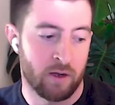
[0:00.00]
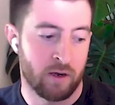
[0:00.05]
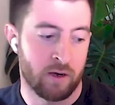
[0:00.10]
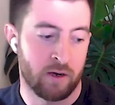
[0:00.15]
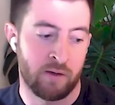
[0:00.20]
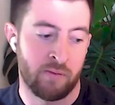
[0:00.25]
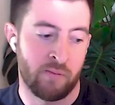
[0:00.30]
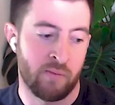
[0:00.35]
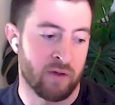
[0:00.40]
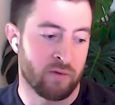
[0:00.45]

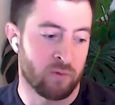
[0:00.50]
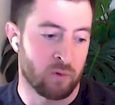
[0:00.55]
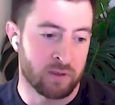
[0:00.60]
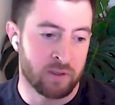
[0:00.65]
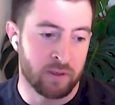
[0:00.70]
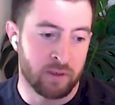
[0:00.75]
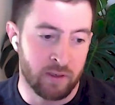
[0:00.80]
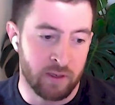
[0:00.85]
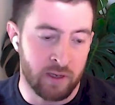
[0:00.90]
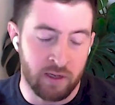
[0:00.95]
Um, have
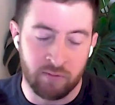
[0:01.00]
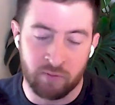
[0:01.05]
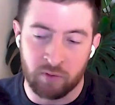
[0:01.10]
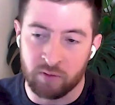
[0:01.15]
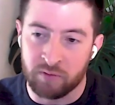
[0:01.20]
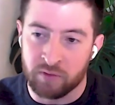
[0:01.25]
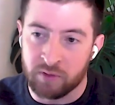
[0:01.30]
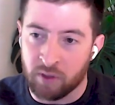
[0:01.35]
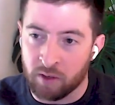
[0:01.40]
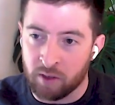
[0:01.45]
worked at a
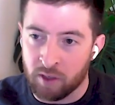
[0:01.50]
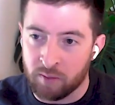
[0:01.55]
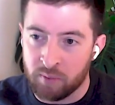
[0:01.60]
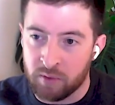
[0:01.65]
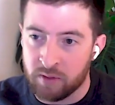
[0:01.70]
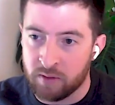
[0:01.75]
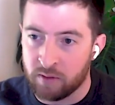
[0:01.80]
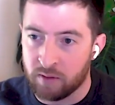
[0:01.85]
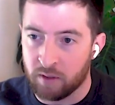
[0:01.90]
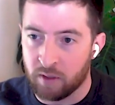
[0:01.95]
handful of
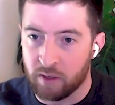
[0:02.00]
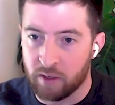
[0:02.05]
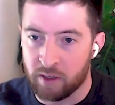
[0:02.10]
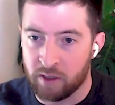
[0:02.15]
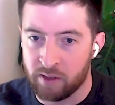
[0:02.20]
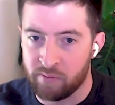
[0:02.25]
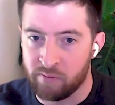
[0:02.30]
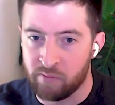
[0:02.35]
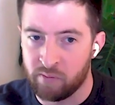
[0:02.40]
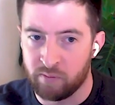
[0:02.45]
startups,
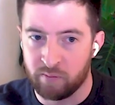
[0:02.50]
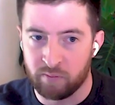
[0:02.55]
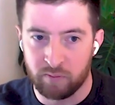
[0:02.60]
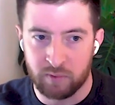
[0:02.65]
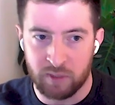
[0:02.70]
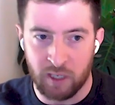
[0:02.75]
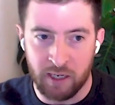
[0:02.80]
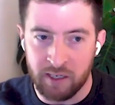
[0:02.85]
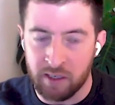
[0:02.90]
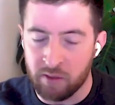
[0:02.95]
um,
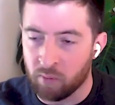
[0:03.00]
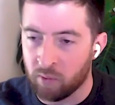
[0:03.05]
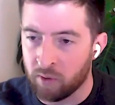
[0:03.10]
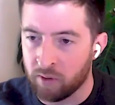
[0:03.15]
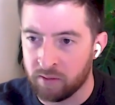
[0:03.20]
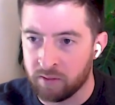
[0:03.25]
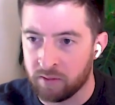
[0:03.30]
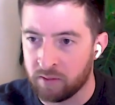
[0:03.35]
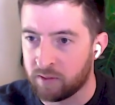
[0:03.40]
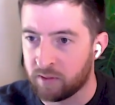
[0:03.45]
tiny
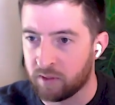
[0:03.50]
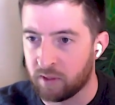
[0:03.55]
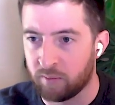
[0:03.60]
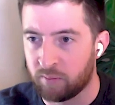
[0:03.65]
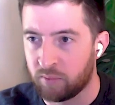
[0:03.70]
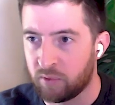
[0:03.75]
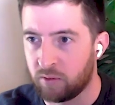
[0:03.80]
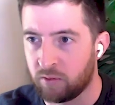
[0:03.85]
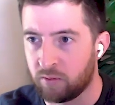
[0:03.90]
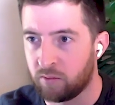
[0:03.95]
ones
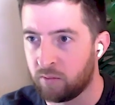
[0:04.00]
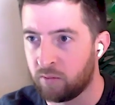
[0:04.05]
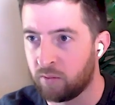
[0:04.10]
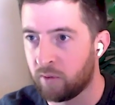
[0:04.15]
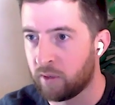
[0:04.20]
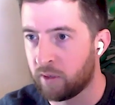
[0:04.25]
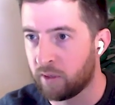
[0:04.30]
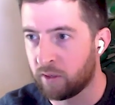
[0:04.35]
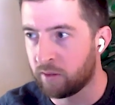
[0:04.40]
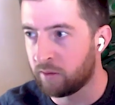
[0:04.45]
up
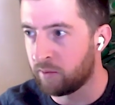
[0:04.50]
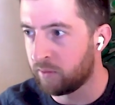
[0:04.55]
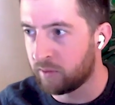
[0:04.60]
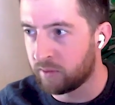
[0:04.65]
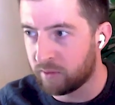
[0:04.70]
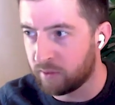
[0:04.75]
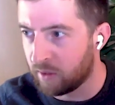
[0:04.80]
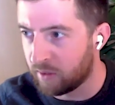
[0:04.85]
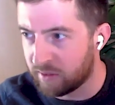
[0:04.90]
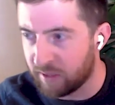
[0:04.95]
to a,
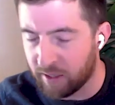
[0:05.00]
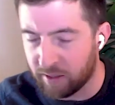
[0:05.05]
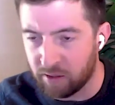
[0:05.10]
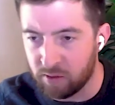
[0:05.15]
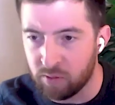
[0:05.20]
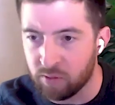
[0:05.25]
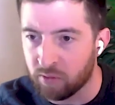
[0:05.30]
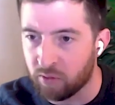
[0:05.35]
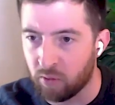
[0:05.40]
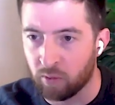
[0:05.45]
uh, a
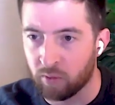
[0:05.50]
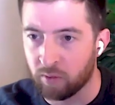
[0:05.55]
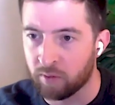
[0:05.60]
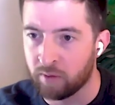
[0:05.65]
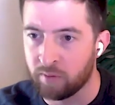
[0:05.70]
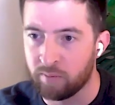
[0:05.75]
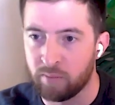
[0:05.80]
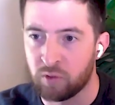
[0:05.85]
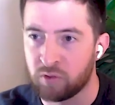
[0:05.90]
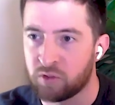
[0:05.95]
tech
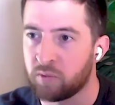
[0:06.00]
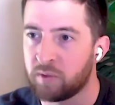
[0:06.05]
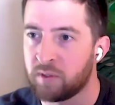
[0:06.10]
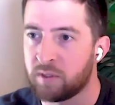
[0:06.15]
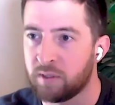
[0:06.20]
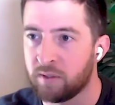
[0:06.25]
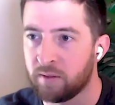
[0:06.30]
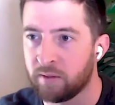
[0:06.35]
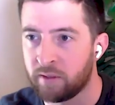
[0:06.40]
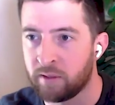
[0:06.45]
unicorn most
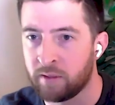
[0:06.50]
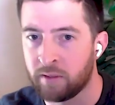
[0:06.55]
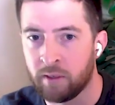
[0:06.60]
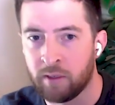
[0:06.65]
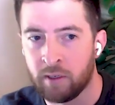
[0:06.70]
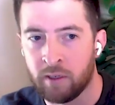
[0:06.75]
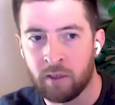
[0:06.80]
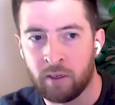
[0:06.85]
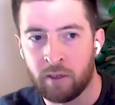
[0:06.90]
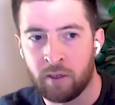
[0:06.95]
recently
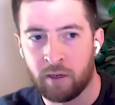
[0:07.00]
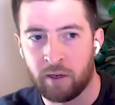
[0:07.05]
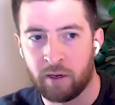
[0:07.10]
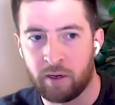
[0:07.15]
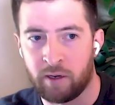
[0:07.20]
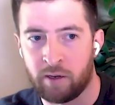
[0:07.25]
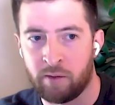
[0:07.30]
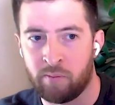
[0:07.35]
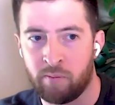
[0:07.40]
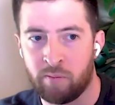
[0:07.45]

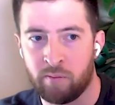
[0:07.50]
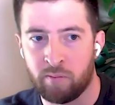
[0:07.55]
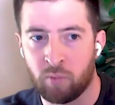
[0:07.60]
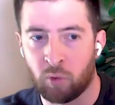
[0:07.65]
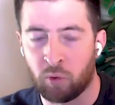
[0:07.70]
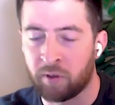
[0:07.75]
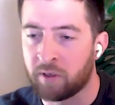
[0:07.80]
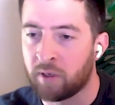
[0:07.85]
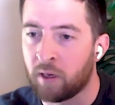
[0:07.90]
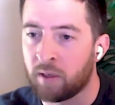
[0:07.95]
um,
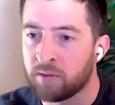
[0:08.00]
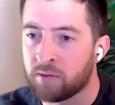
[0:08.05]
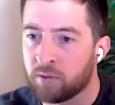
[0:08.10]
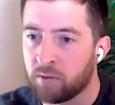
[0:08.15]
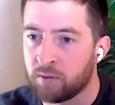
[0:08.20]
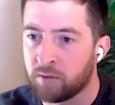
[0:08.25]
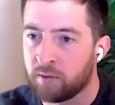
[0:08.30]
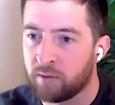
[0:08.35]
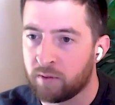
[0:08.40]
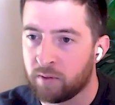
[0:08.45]
morning
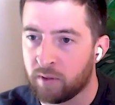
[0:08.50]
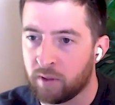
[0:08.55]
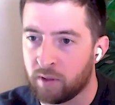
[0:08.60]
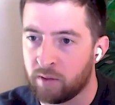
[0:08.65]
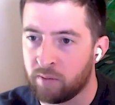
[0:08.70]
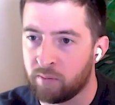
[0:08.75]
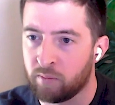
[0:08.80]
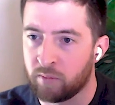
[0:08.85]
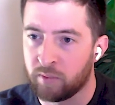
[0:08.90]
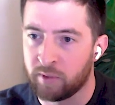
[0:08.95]
consult,
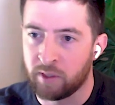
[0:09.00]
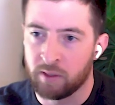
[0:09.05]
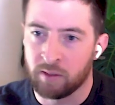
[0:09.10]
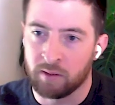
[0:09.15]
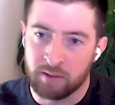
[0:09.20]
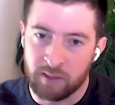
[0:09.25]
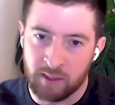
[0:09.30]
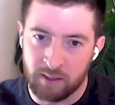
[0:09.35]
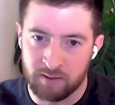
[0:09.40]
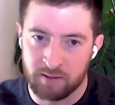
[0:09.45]
um,
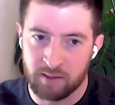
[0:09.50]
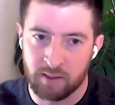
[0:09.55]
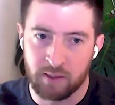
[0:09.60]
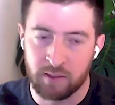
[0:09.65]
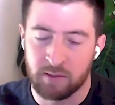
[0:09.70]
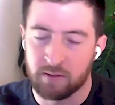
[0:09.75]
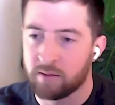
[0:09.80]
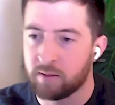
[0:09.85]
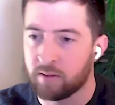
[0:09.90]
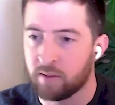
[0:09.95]
leading data
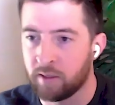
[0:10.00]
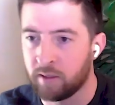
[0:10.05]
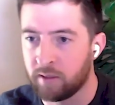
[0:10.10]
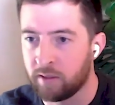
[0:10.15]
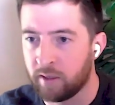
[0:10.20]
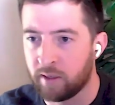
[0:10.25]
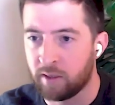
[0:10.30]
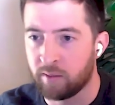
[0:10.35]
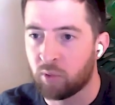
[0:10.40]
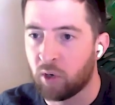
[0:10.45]
science
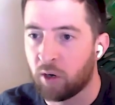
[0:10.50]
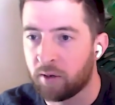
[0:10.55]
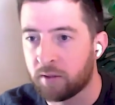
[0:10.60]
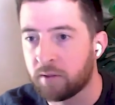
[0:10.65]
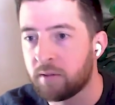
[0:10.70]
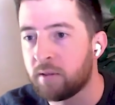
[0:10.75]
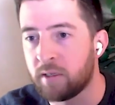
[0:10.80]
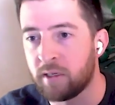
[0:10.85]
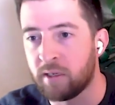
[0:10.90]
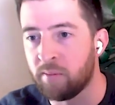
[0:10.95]
and a
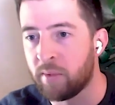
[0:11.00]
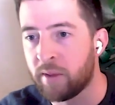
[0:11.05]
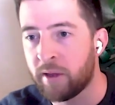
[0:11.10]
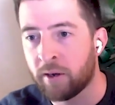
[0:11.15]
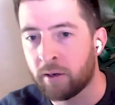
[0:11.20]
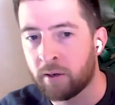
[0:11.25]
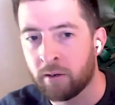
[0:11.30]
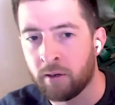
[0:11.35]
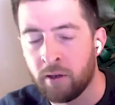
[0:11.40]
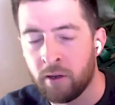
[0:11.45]
product team
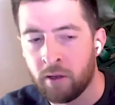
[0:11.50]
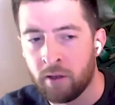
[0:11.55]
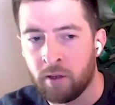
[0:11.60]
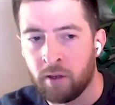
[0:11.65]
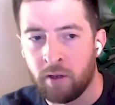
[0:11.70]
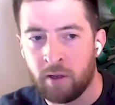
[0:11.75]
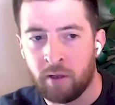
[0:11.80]
there.